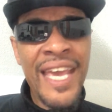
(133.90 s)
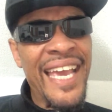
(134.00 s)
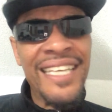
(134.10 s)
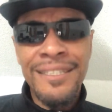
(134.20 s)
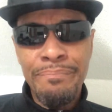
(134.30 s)

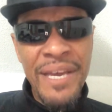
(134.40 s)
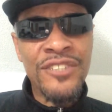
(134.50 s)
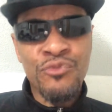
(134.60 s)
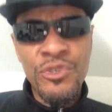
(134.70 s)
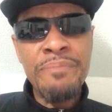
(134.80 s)
He's the
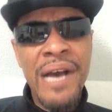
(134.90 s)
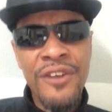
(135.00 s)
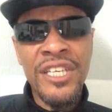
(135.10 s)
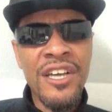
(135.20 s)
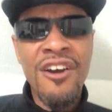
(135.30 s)
best
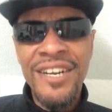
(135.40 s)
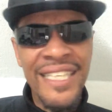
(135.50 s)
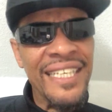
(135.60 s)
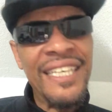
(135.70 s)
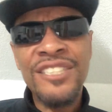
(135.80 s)
rebounding guard in
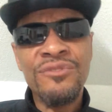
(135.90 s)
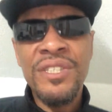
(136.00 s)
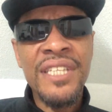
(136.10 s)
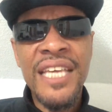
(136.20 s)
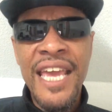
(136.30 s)
the history
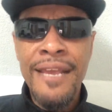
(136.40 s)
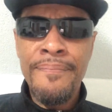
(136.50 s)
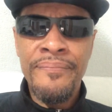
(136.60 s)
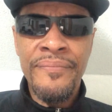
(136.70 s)
of the game,